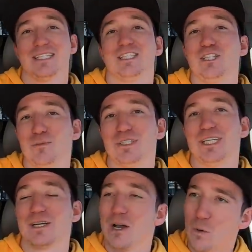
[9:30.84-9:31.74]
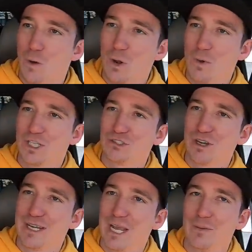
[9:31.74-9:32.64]
It's a super sick one-on-one
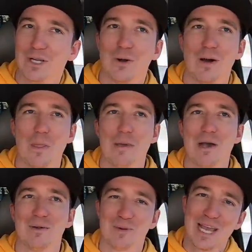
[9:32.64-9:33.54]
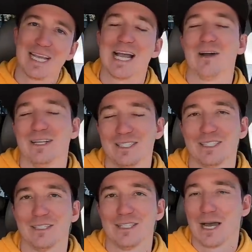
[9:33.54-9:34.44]
shred day. We go out on the mountain, we hang out. It's a good